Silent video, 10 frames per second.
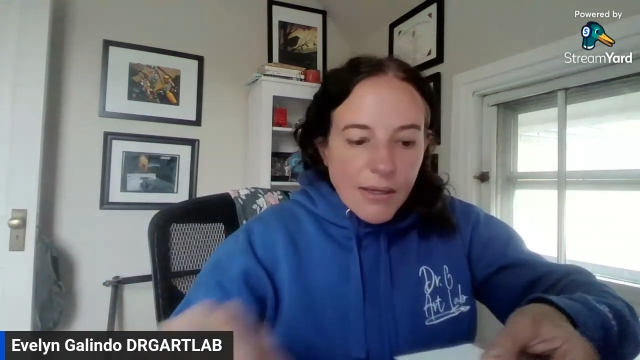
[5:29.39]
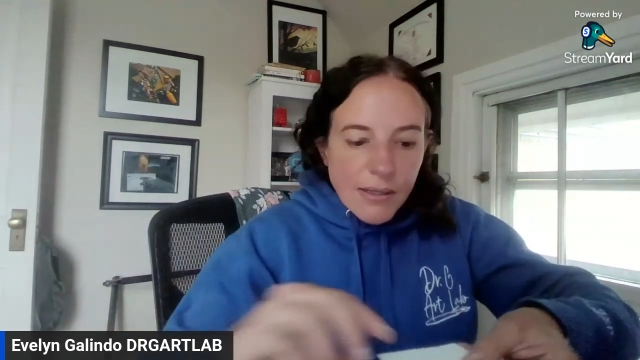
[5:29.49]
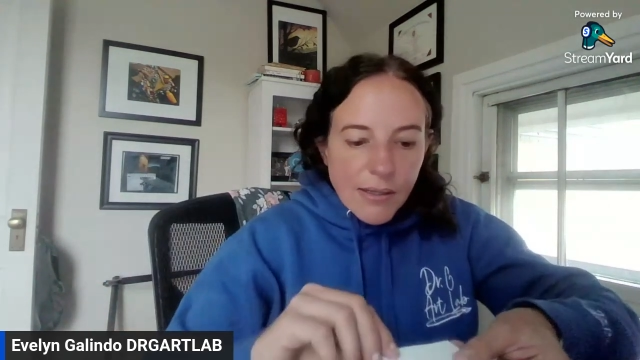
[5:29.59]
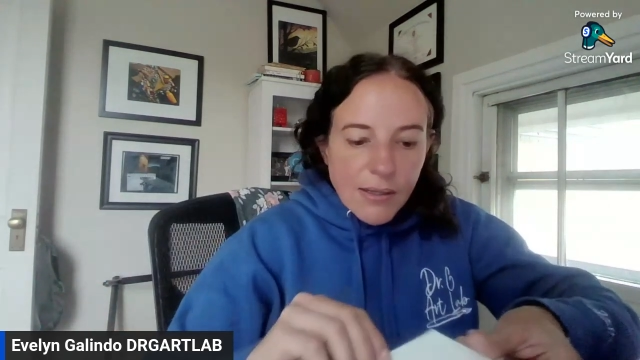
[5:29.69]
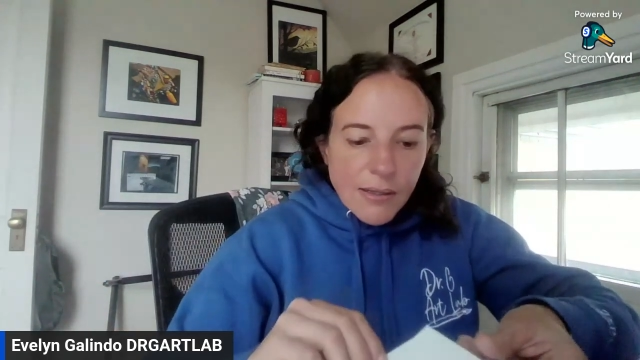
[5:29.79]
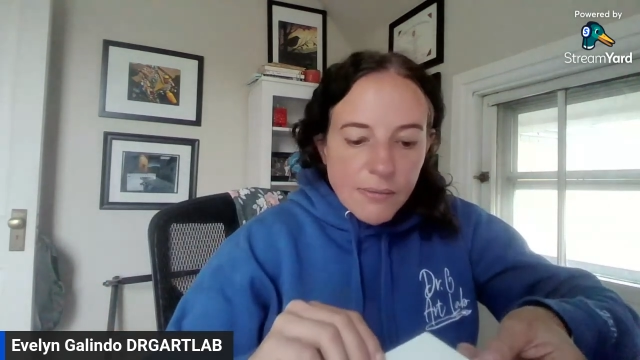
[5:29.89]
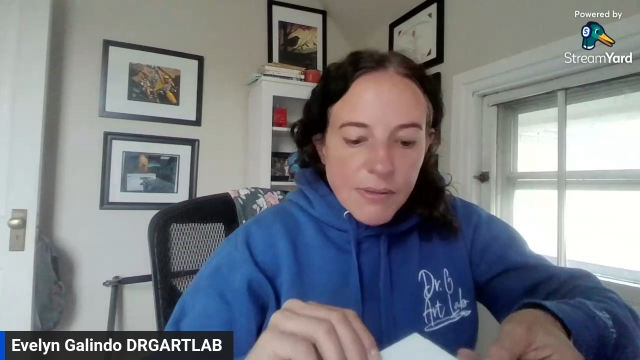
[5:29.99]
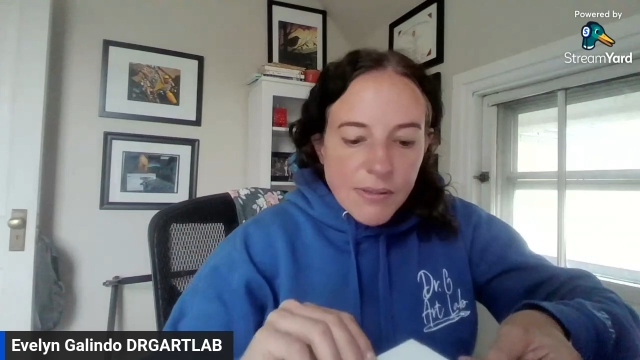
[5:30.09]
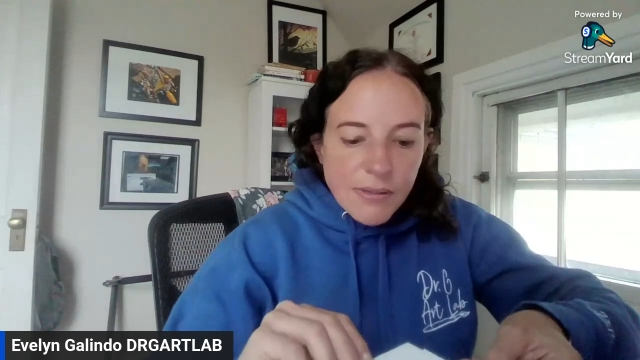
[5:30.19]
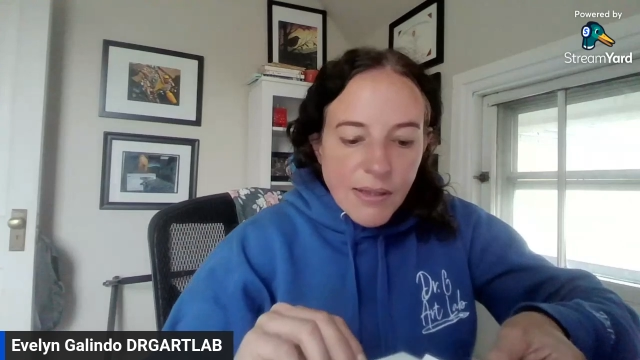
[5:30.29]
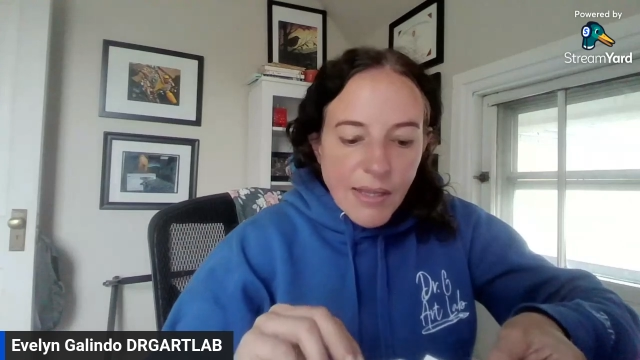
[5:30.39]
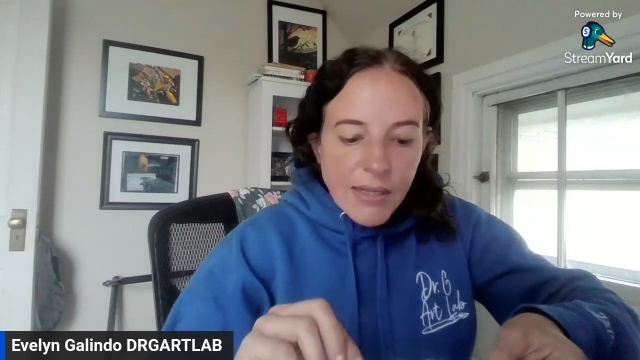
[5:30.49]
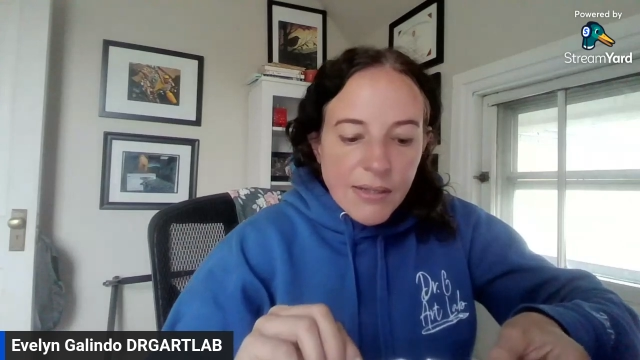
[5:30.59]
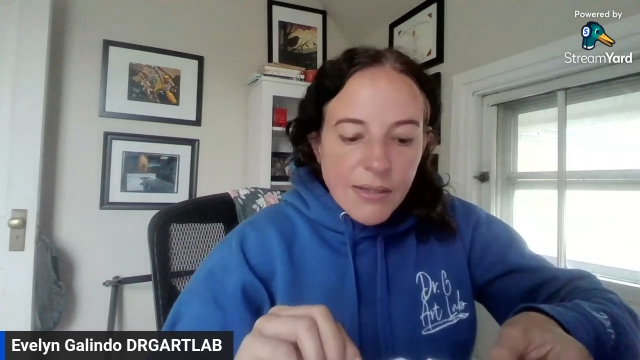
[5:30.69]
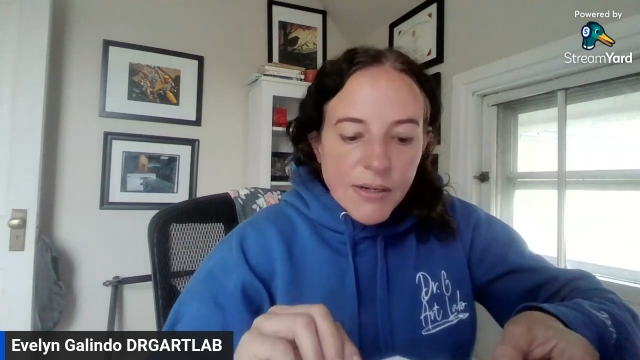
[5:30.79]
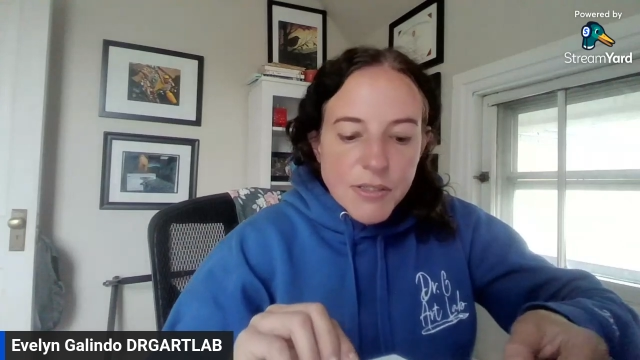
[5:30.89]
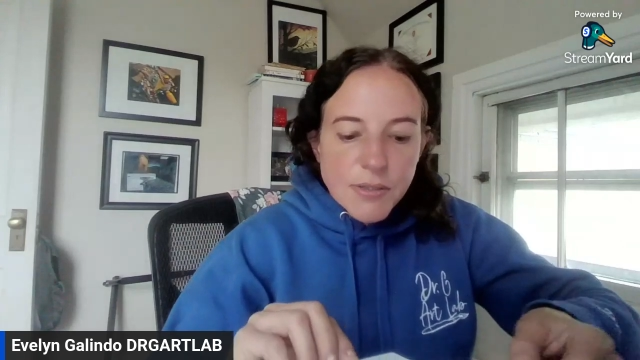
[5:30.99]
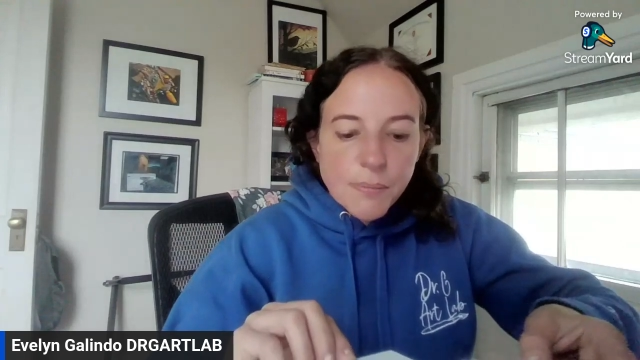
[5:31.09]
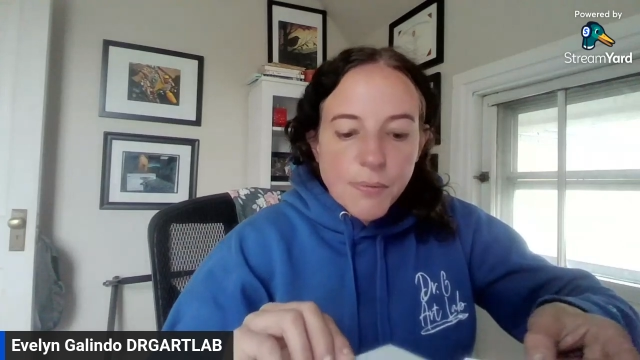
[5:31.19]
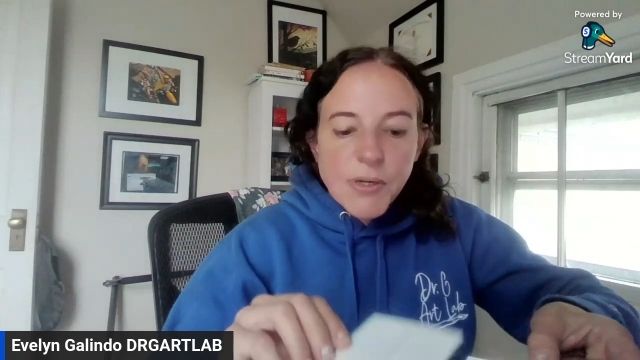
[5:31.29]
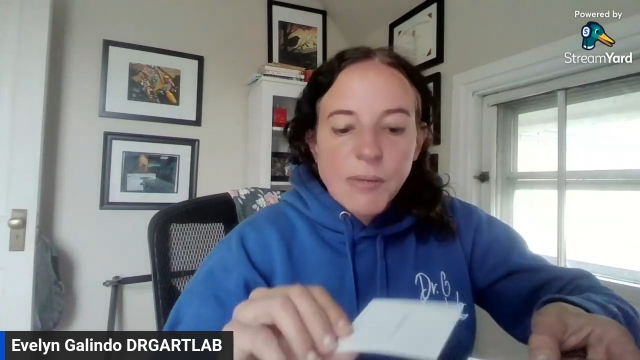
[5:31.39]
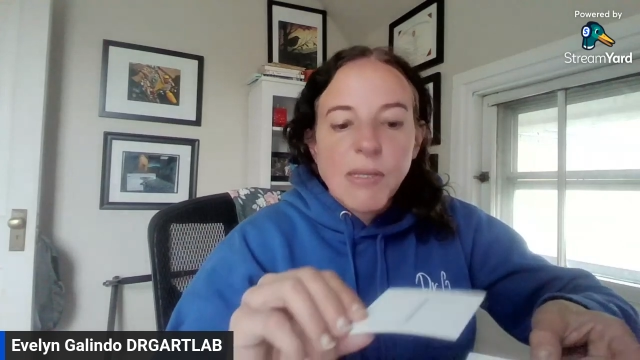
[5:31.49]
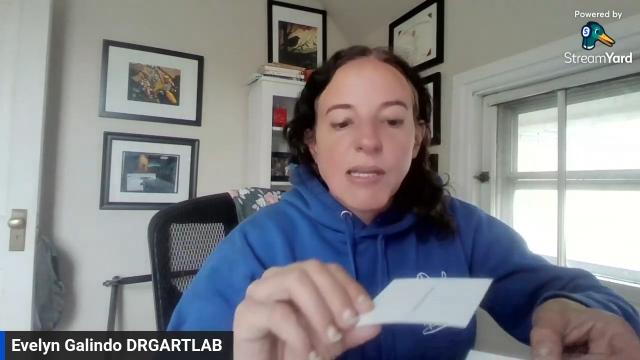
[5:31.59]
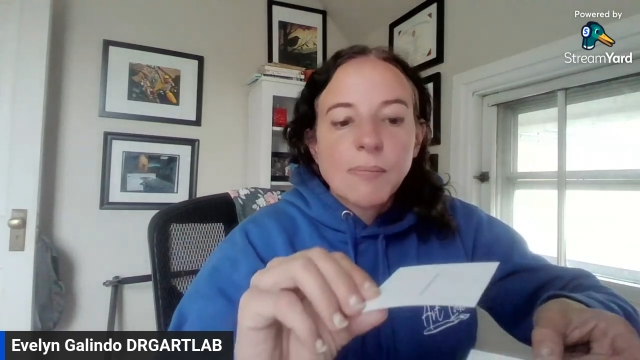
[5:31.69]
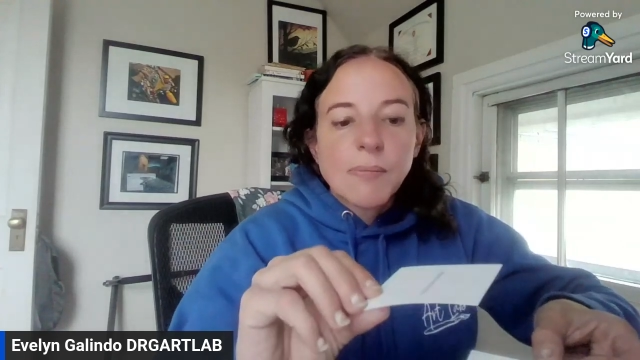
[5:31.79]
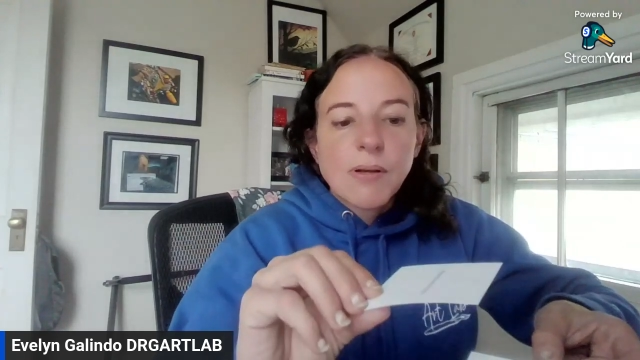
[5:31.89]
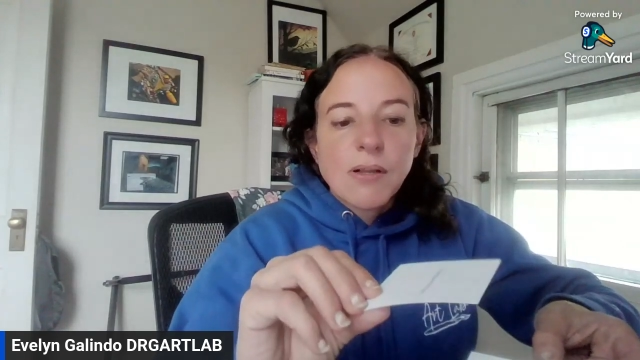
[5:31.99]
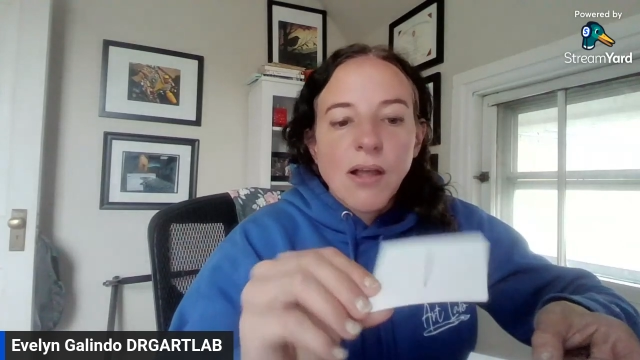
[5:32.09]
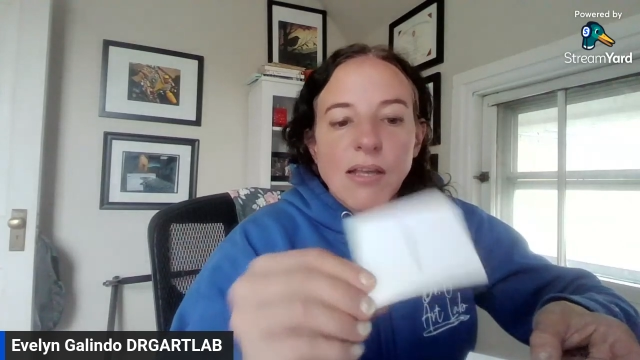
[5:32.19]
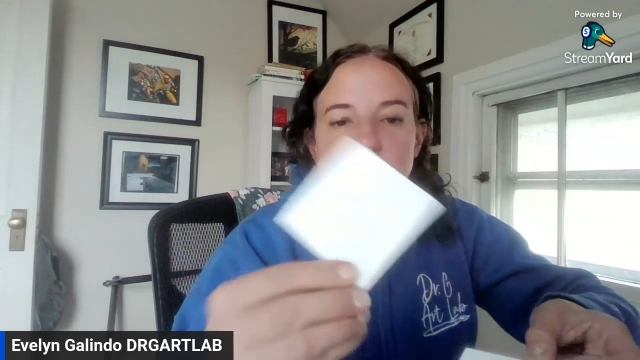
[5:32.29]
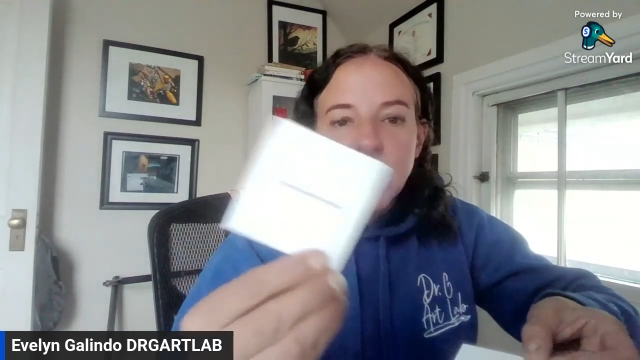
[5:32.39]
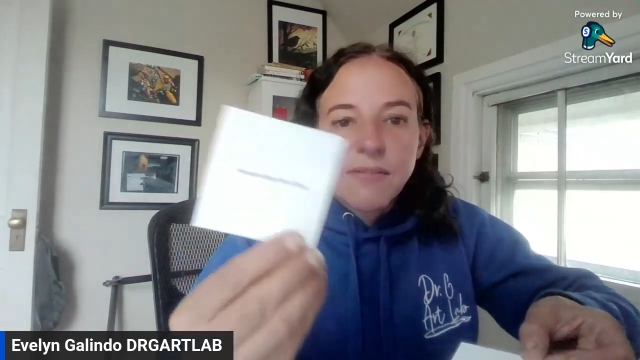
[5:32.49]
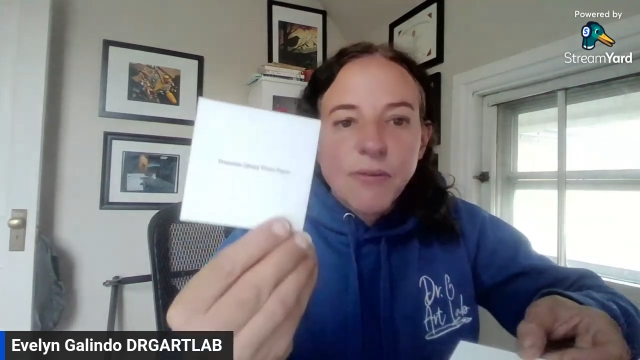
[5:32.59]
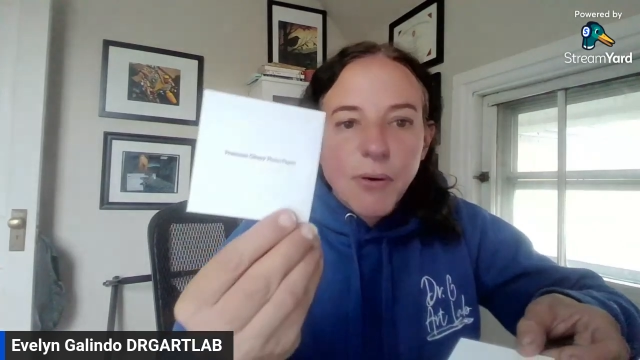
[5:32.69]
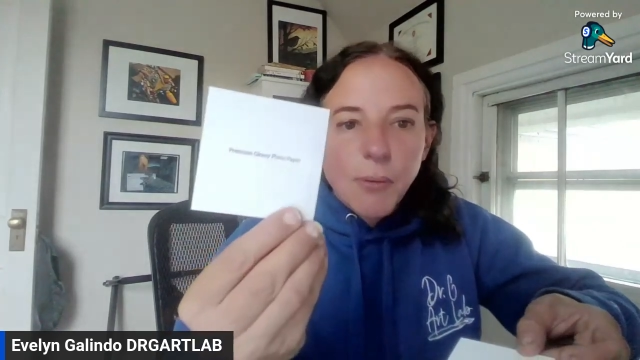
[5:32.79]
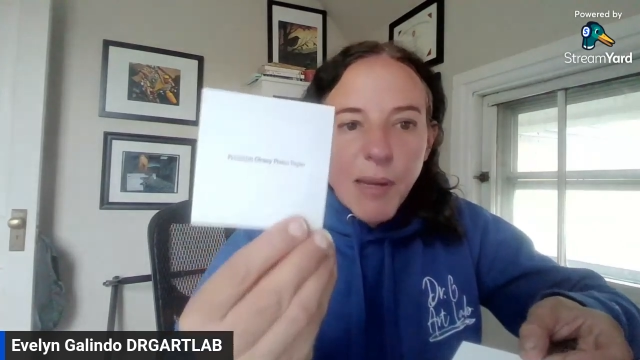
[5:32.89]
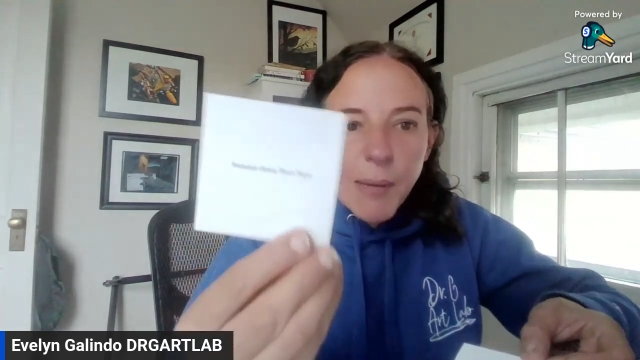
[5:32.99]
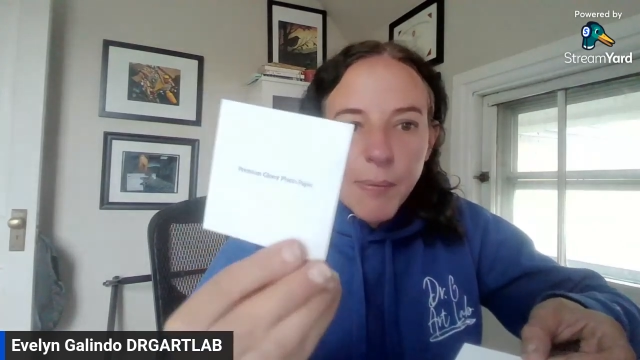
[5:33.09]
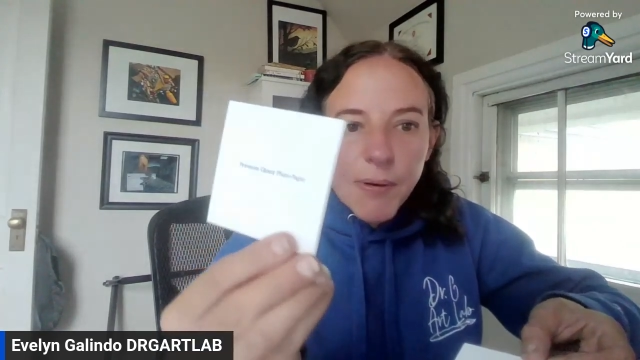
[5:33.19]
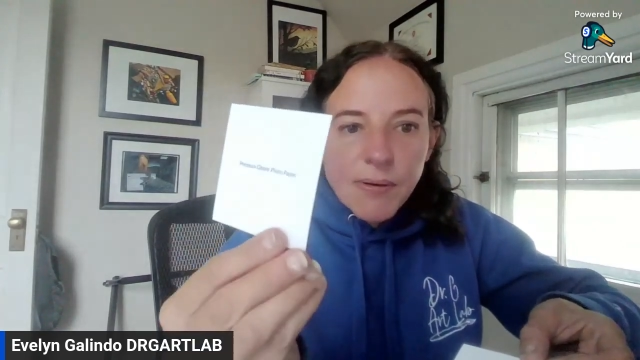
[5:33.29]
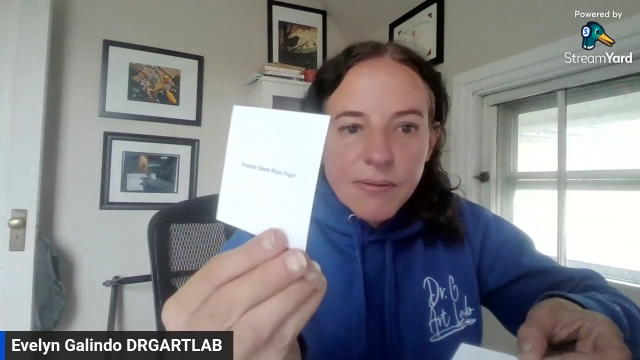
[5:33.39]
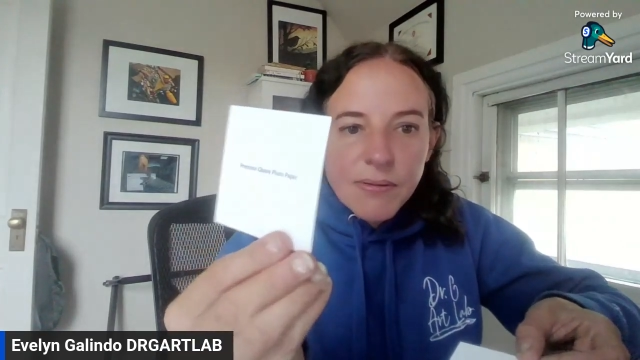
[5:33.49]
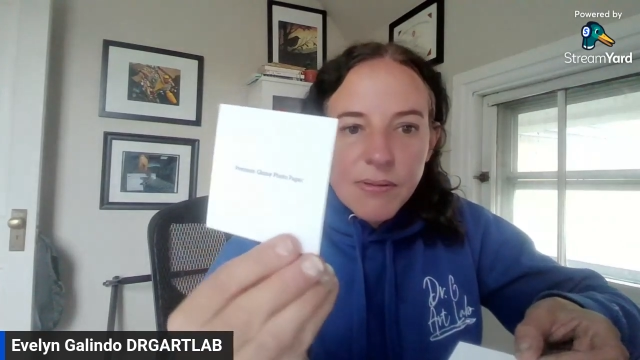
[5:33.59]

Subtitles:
And then there's Premium Glossy Photo Paper,